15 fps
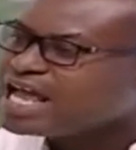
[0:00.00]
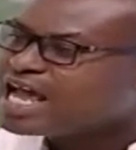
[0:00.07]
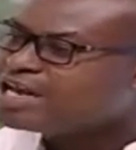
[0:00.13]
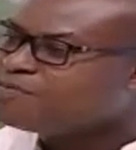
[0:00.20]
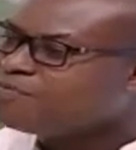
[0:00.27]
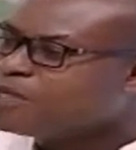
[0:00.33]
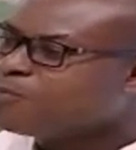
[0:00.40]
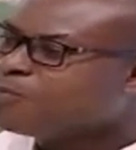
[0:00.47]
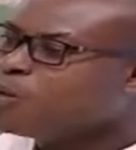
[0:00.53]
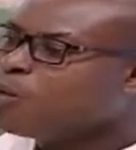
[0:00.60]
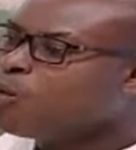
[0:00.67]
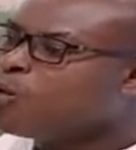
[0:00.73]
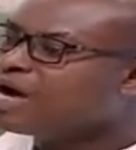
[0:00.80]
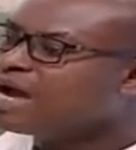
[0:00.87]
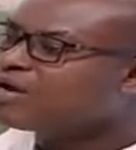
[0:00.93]
And people
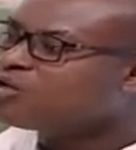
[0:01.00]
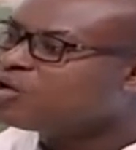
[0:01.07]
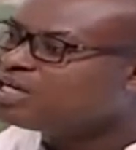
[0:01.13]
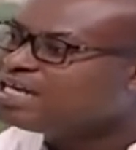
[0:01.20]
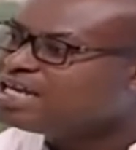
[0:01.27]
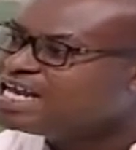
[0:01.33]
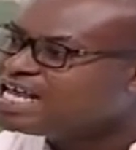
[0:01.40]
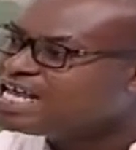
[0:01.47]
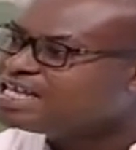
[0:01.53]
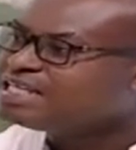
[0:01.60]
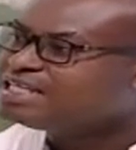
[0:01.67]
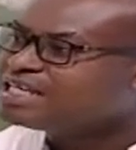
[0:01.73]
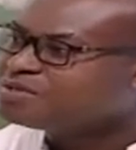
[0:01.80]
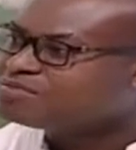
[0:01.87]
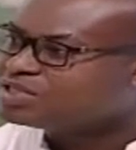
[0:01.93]
who cannot
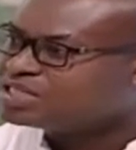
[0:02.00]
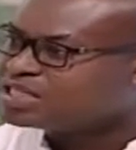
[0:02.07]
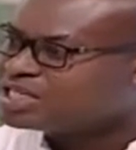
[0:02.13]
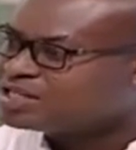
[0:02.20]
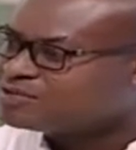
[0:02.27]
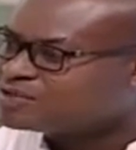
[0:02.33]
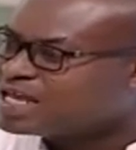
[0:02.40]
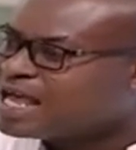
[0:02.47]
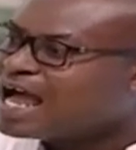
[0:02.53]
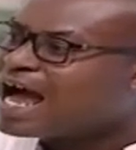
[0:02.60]
lead themselves